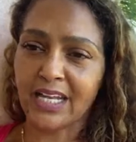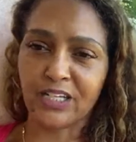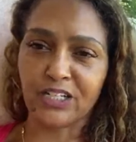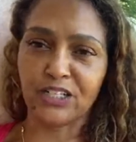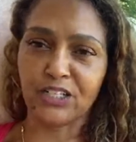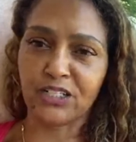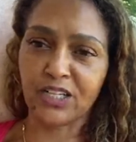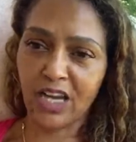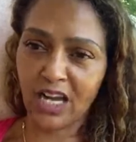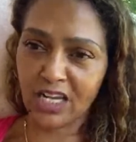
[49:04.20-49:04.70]

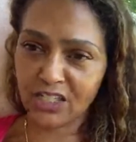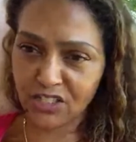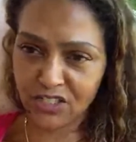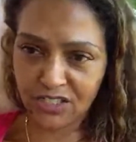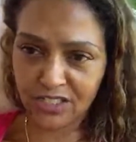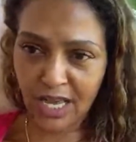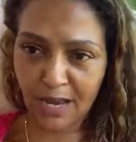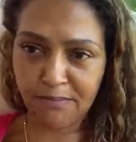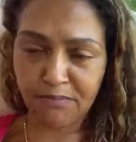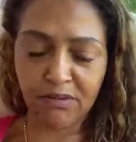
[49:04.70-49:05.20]
I cannot in
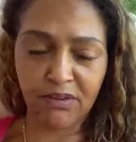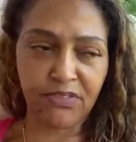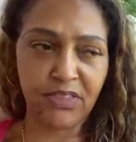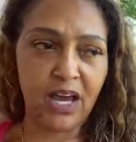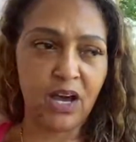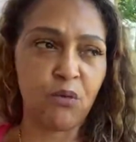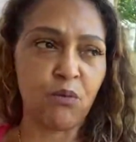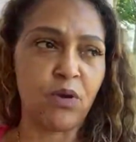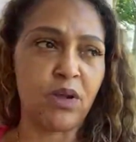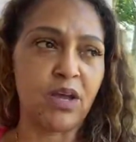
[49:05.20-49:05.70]
good conscience
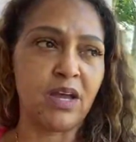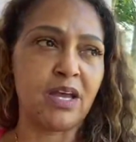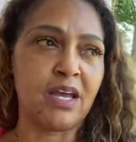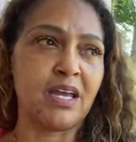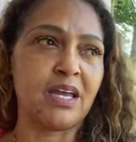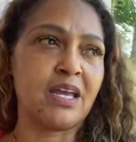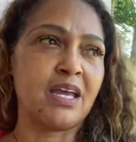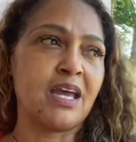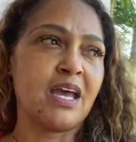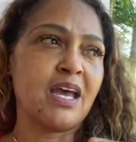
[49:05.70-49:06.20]
operate that
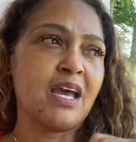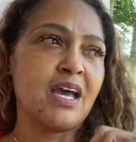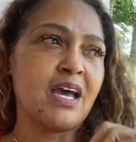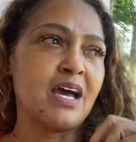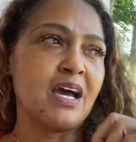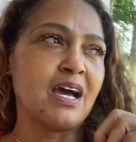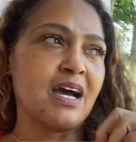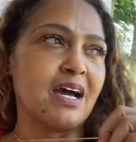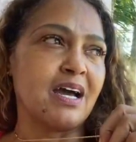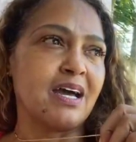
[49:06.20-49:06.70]
way.
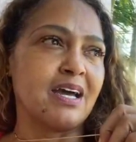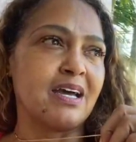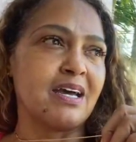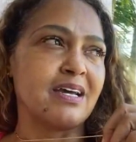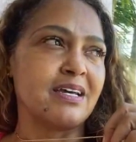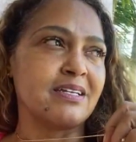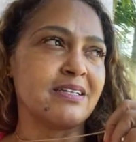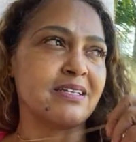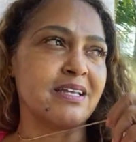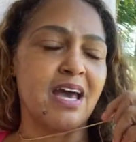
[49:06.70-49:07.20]

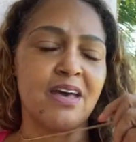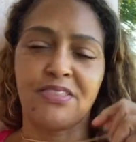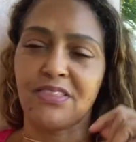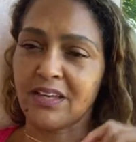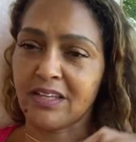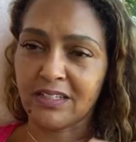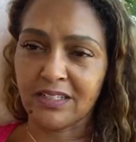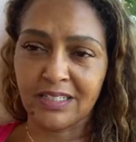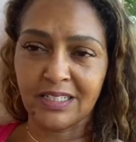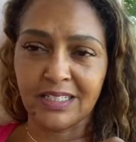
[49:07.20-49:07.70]

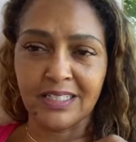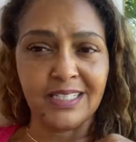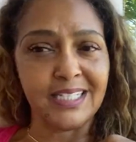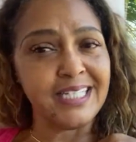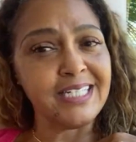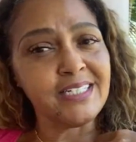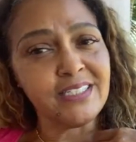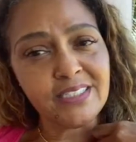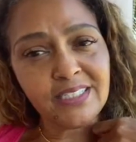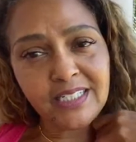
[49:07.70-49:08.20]
Ethically,
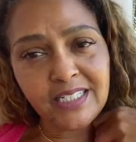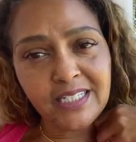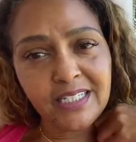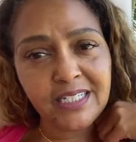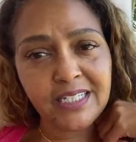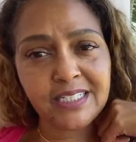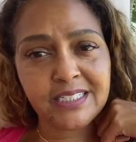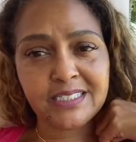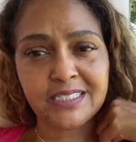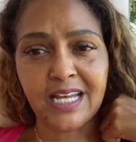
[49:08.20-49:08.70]

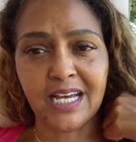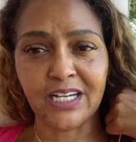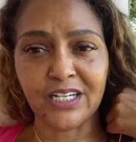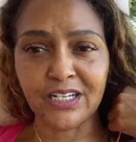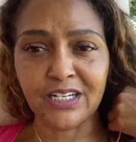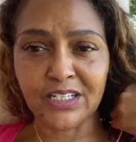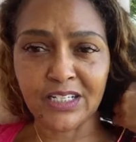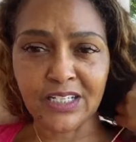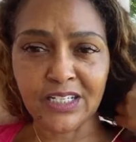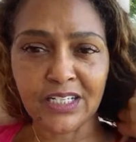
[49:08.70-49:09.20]
legally, it's
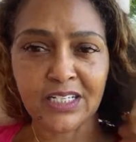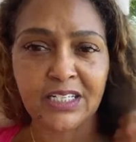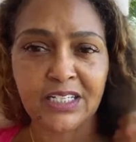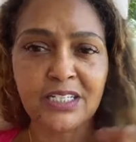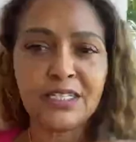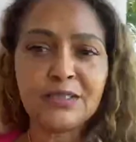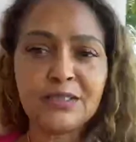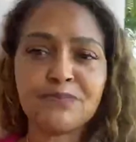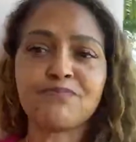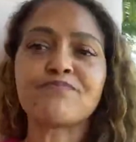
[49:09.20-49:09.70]
not
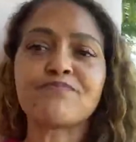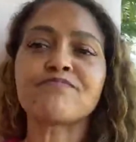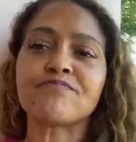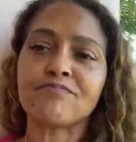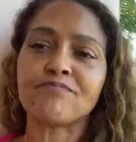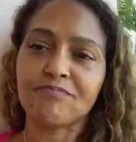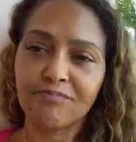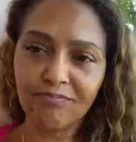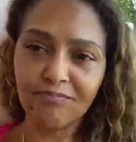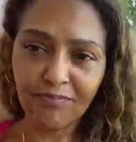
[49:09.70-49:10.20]
good.
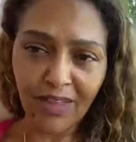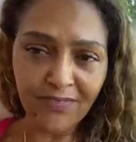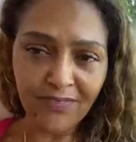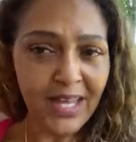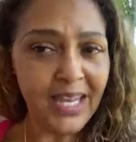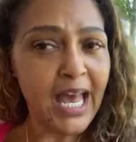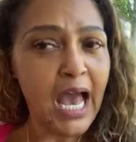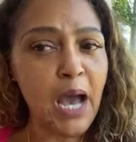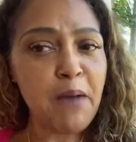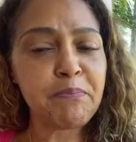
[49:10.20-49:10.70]

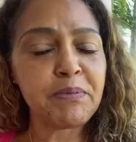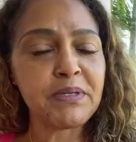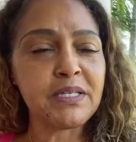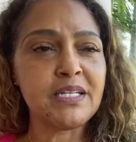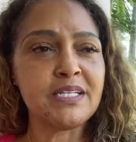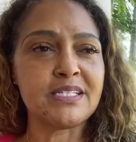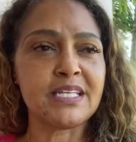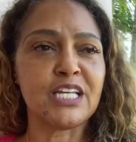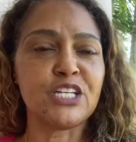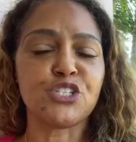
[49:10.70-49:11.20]
That
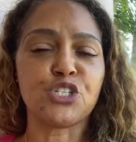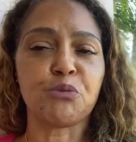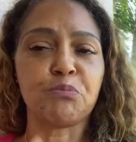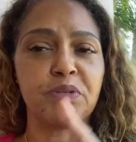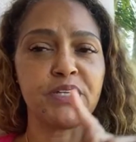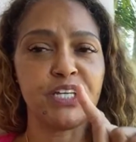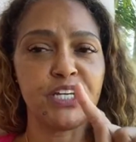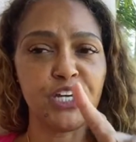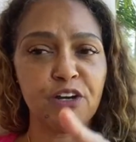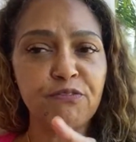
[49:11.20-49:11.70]
happens. And
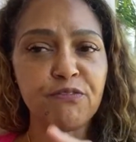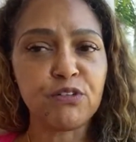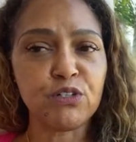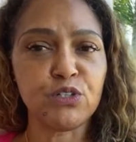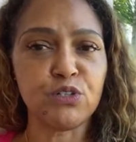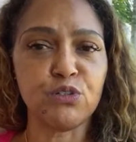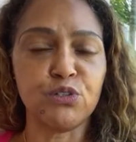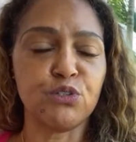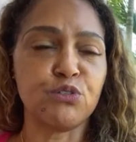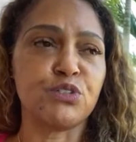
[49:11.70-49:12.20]
so be
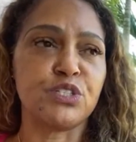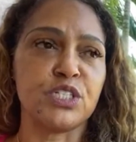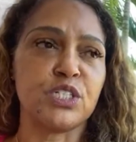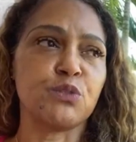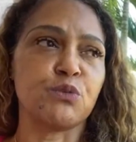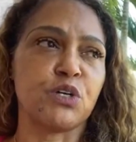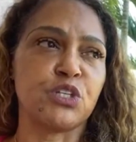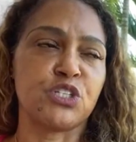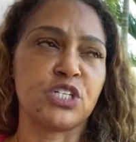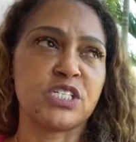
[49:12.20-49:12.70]
careful who you
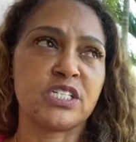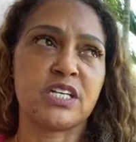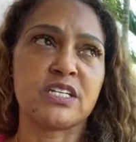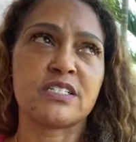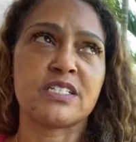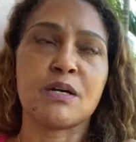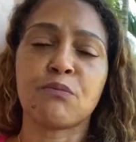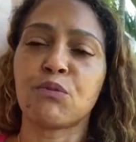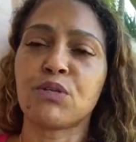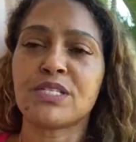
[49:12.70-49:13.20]
deal with. Just
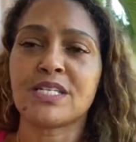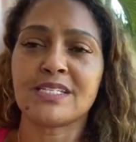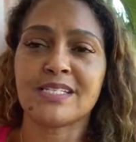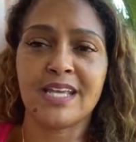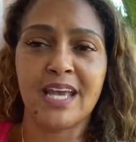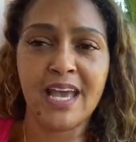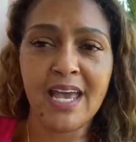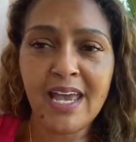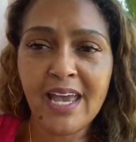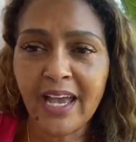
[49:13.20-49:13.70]
because someone
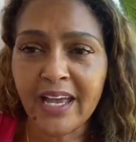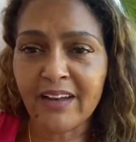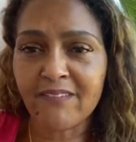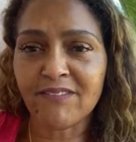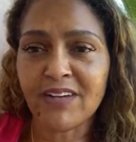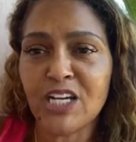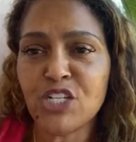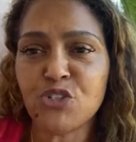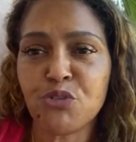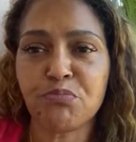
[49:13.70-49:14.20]
says, hey, I
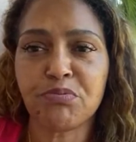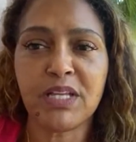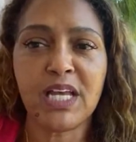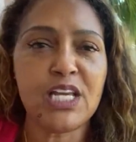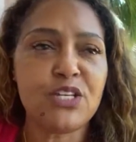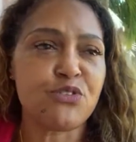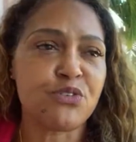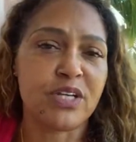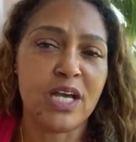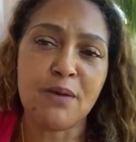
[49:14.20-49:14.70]
can find you a
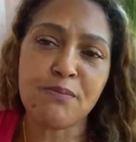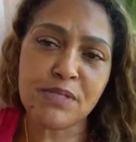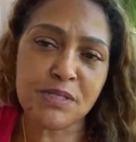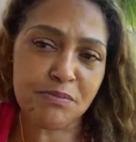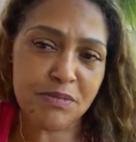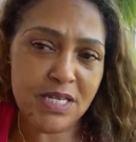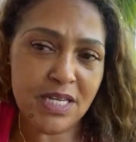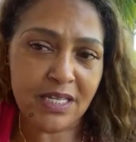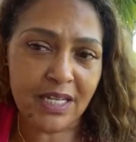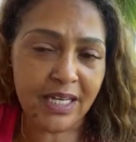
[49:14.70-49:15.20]
place or come
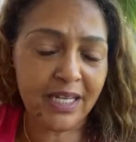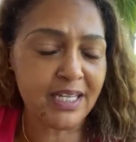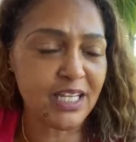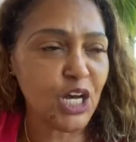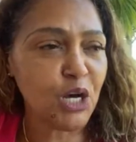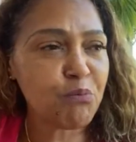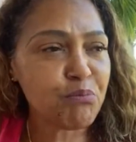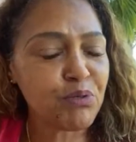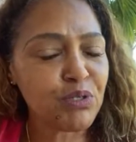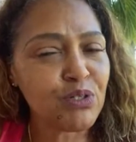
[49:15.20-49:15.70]
to me and I can
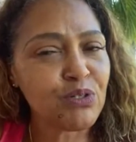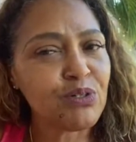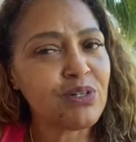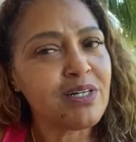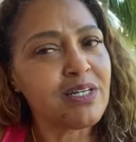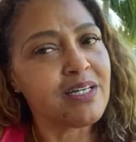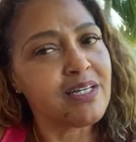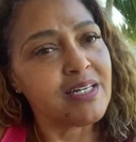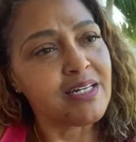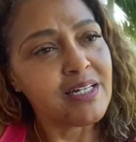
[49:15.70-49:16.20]
help you,
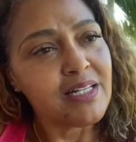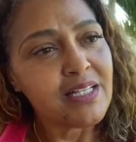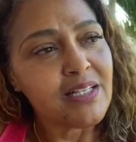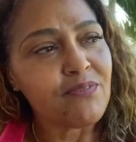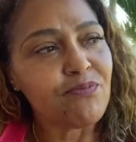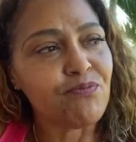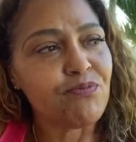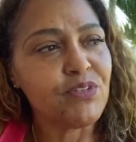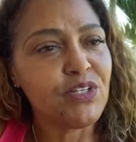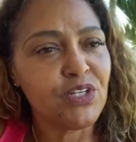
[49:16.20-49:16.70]

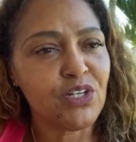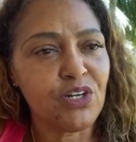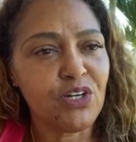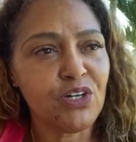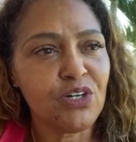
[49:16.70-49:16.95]
you